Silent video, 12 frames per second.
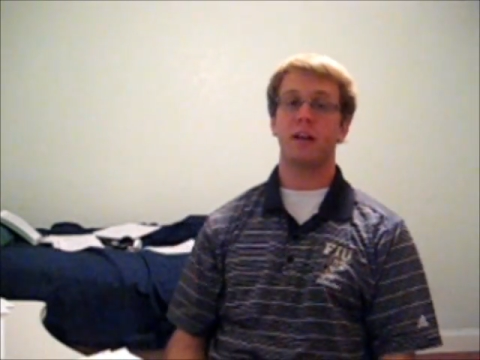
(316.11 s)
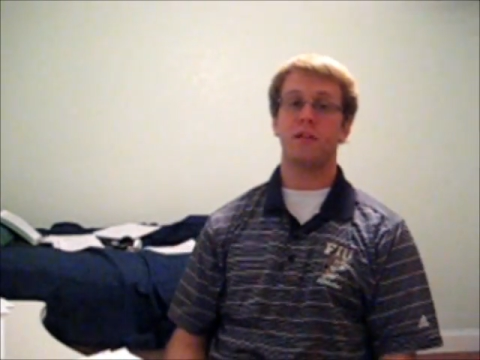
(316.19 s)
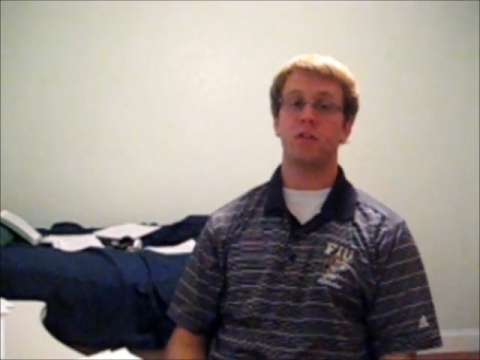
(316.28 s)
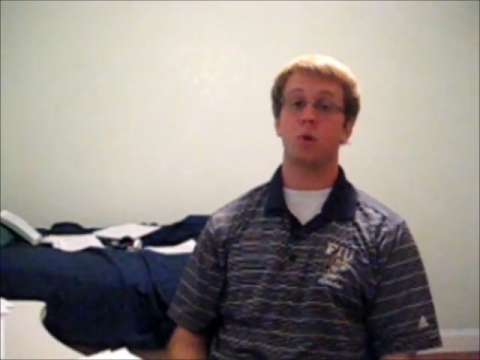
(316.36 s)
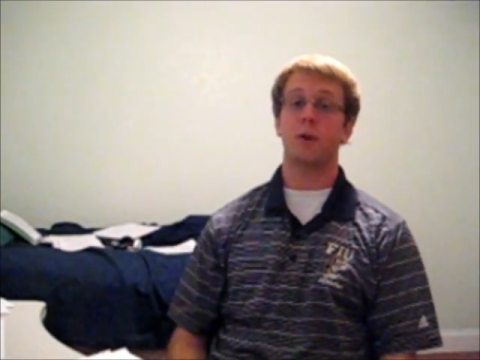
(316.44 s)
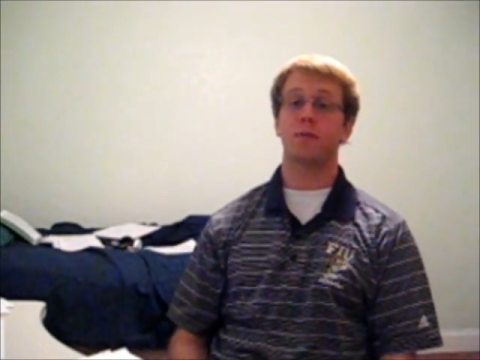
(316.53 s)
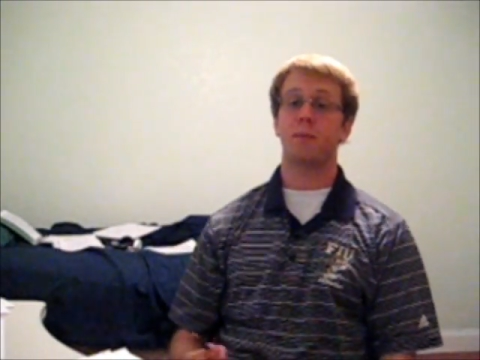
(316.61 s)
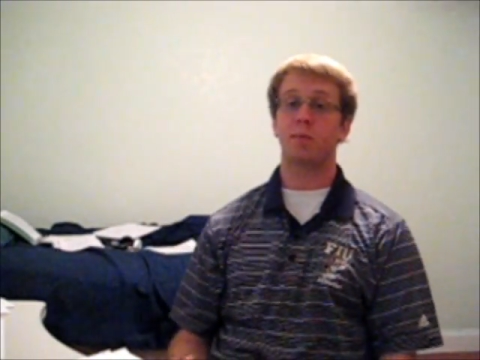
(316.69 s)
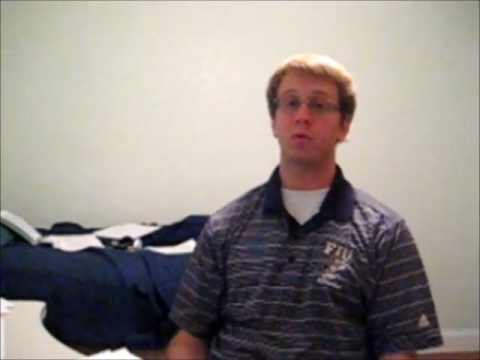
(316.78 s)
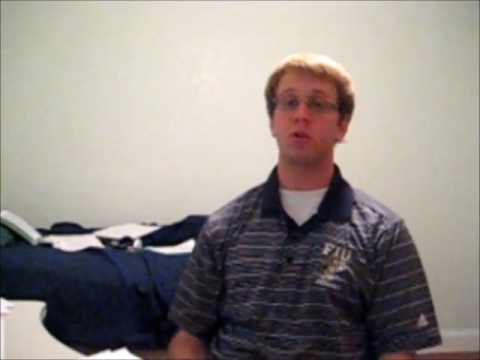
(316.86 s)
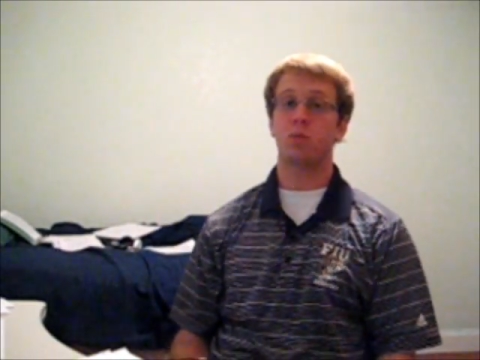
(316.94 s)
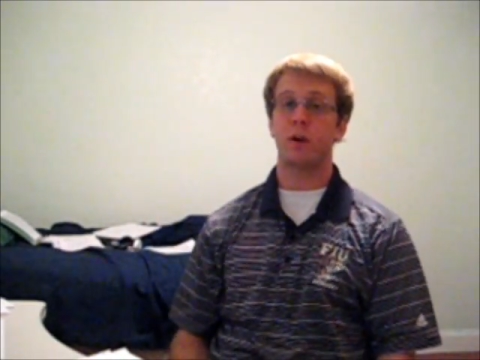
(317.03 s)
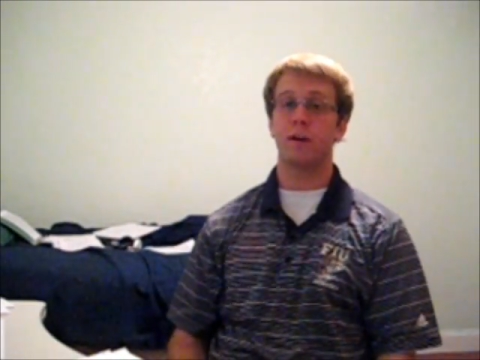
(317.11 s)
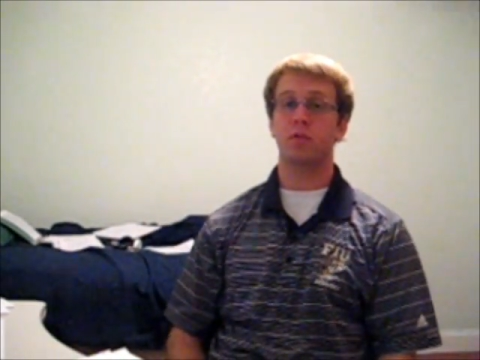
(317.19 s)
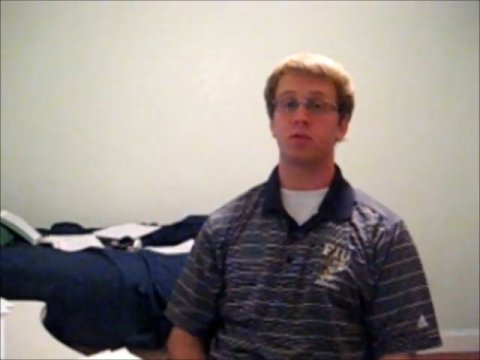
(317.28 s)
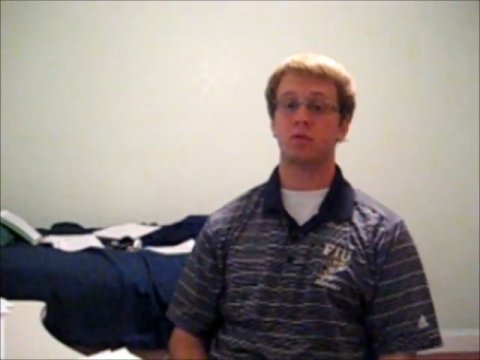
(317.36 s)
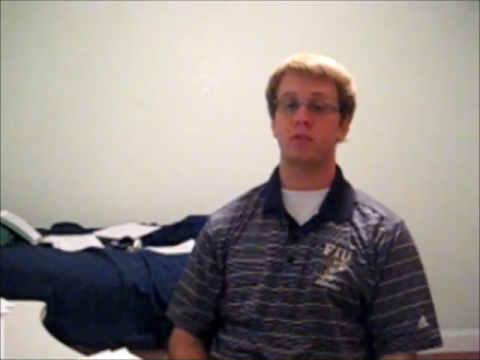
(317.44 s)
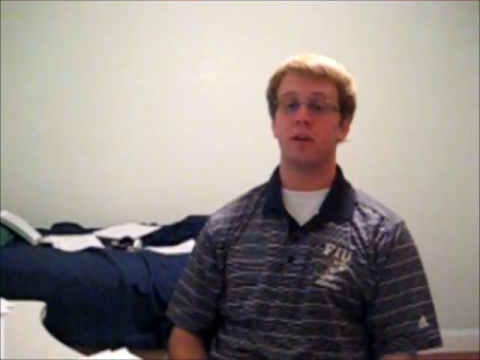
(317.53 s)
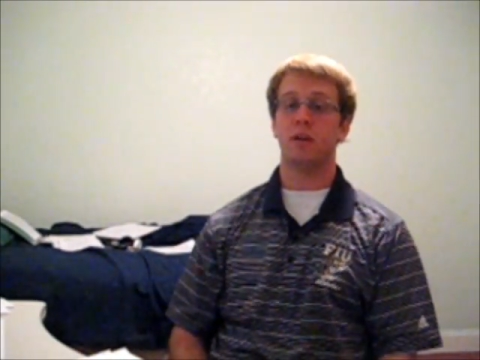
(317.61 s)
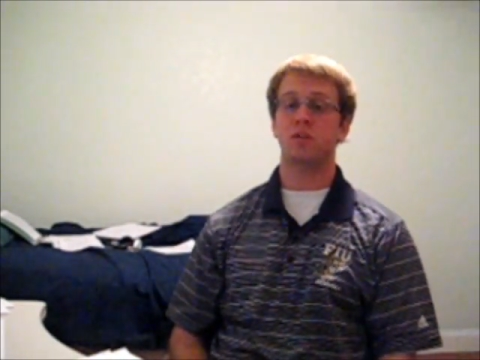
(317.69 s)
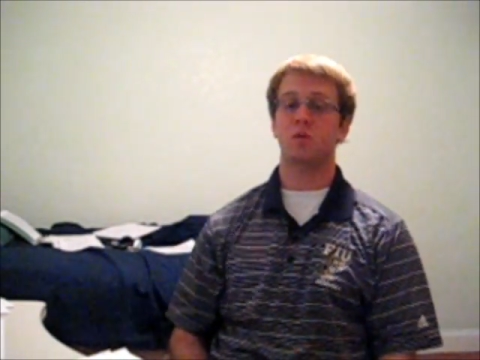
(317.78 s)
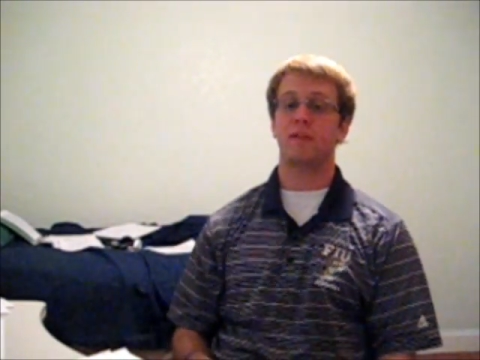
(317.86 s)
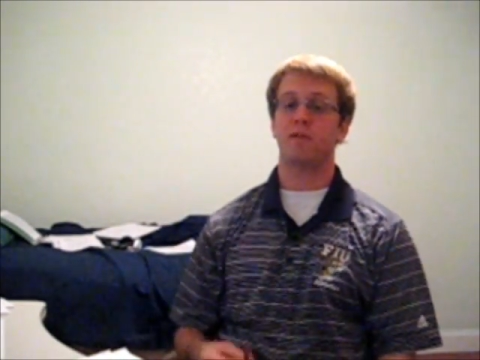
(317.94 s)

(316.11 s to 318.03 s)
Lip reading: out that you have to be more aware of your surroundings.